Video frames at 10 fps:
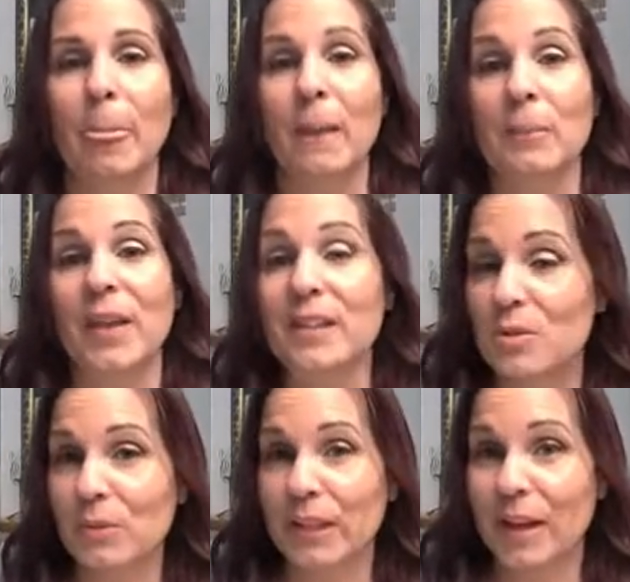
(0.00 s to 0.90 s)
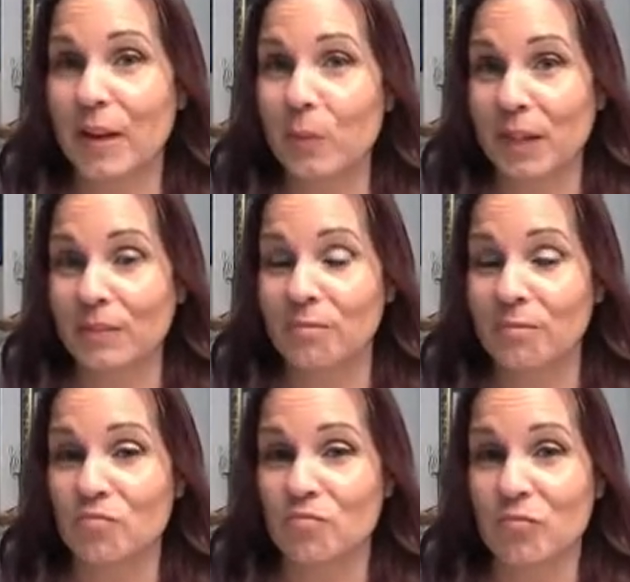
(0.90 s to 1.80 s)
That doesn't really help me,
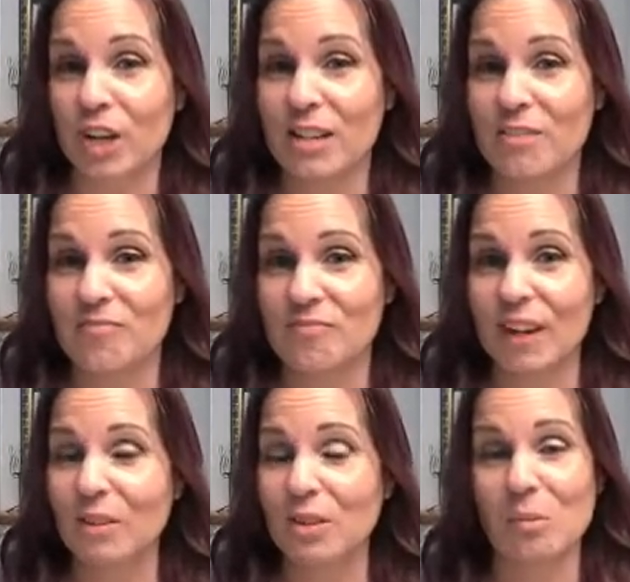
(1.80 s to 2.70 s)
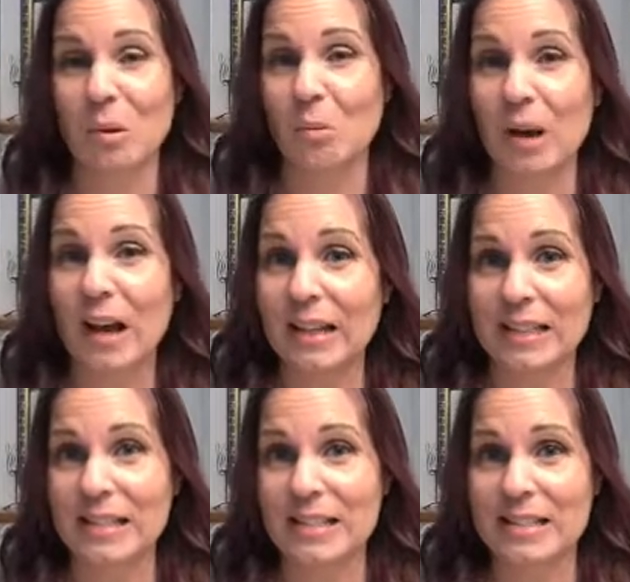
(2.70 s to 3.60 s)
right? I don't know what y
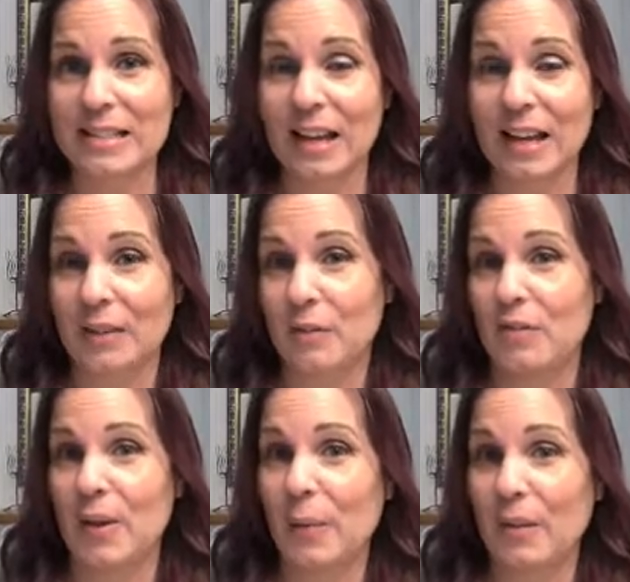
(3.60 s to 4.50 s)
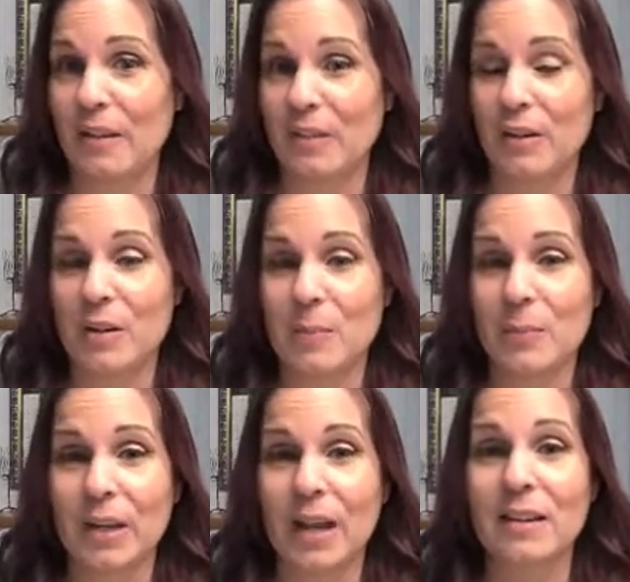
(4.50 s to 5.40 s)
is. I haven't found that
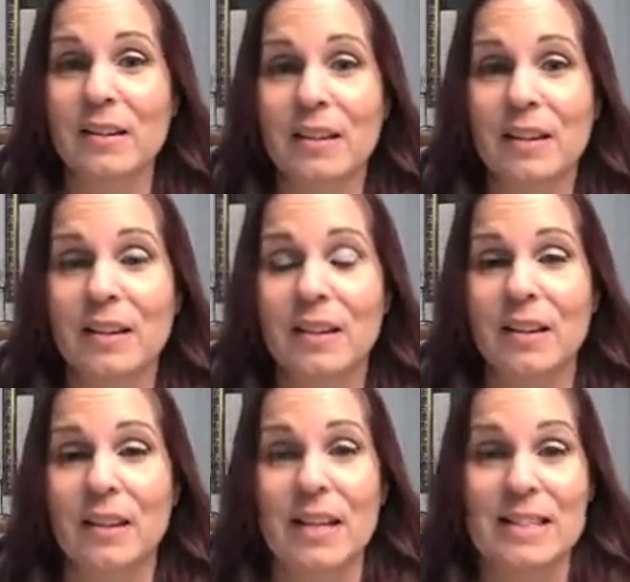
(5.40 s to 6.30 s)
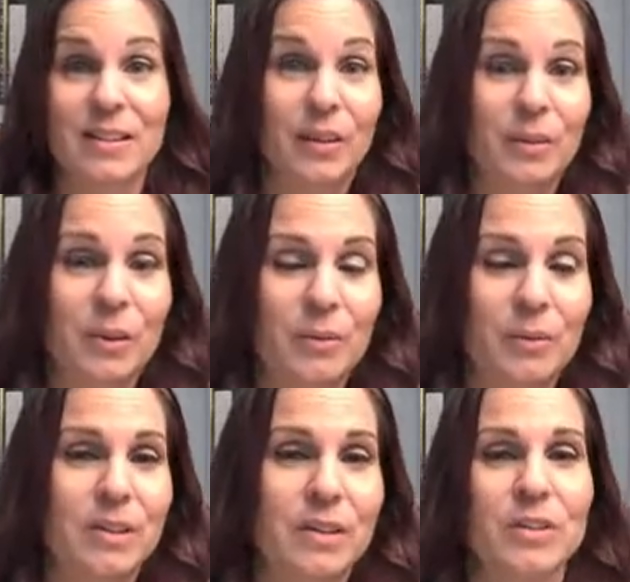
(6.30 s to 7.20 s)
variable yet. It's an
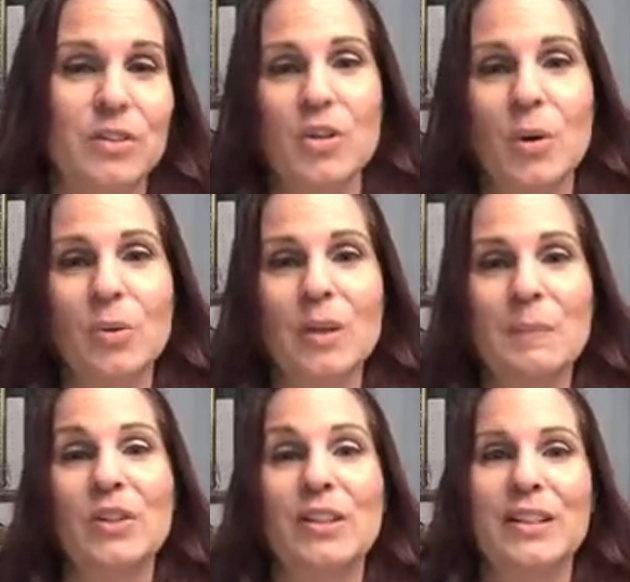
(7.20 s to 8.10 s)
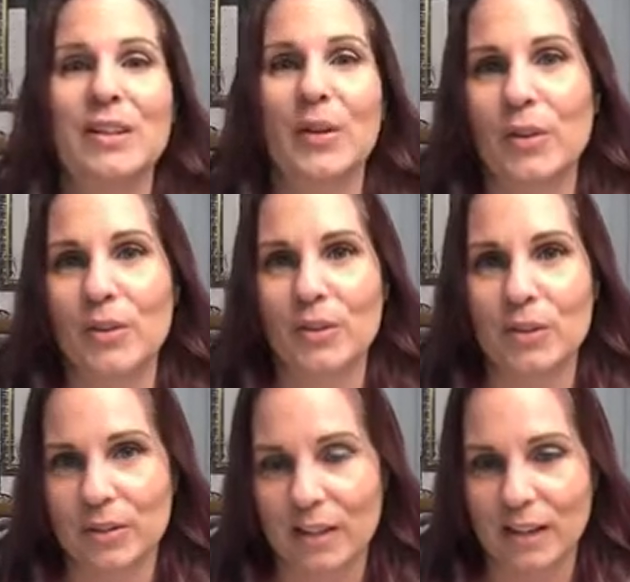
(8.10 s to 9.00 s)
unknown. So let me look at the
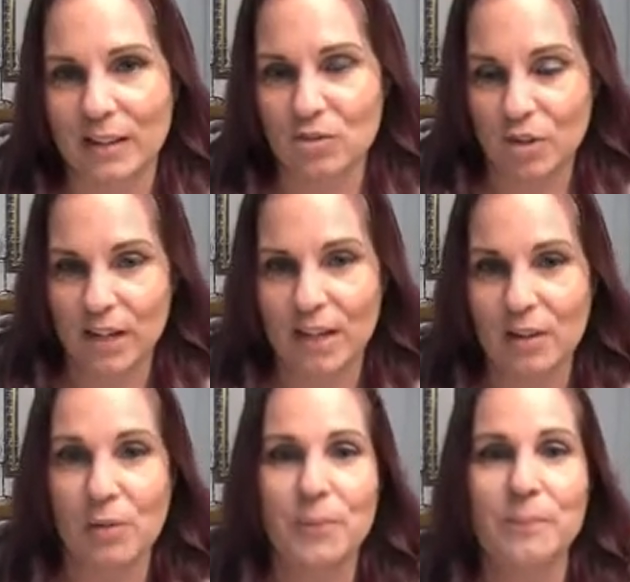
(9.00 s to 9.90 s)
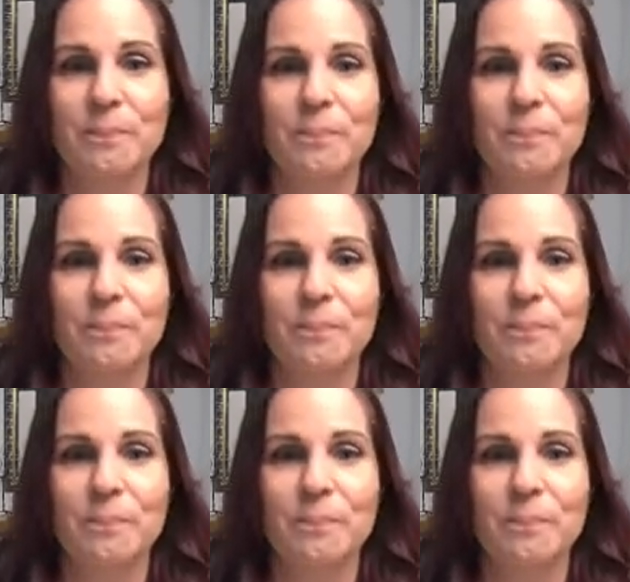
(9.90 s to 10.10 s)
other triangle.